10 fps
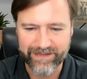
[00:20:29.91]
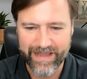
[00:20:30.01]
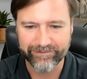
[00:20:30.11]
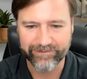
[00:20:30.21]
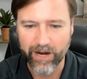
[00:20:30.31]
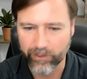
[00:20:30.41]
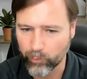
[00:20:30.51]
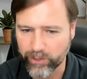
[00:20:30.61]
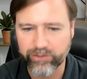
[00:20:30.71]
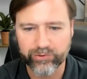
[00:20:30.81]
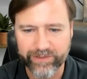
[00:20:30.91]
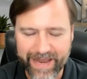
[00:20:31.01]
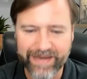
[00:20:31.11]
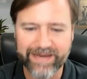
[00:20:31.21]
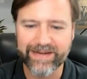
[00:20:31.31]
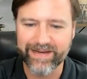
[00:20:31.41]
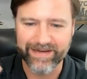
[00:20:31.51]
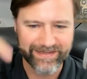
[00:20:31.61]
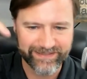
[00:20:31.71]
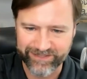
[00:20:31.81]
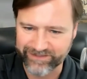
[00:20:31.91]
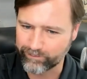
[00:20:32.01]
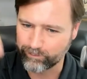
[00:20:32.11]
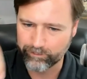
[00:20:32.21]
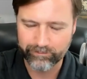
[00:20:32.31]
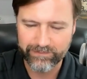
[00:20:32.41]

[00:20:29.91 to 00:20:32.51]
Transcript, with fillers: you have artwork created, and it just yep.